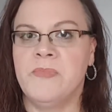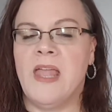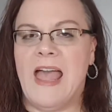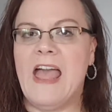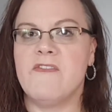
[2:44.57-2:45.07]

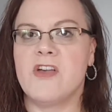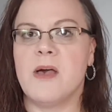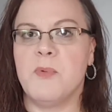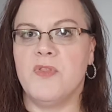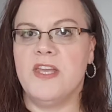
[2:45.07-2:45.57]
I have a
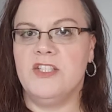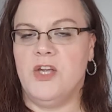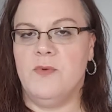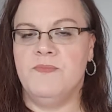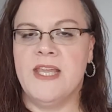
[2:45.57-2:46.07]
couple that
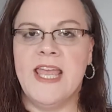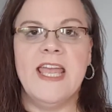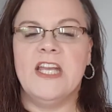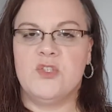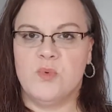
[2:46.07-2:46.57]
do.
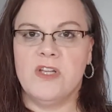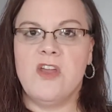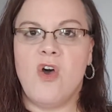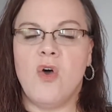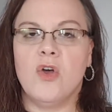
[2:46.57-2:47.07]
It's really
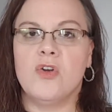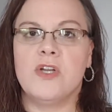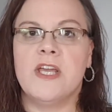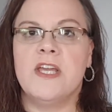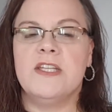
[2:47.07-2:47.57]
hard
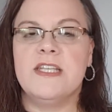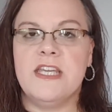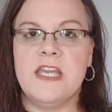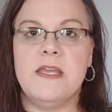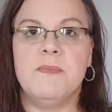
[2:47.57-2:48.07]
to
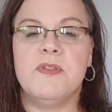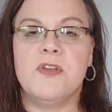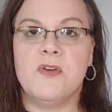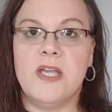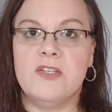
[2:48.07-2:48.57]
keep
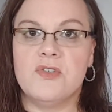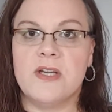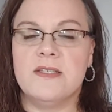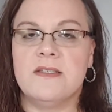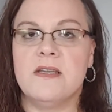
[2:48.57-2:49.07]
their
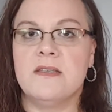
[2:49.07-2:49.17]
interest.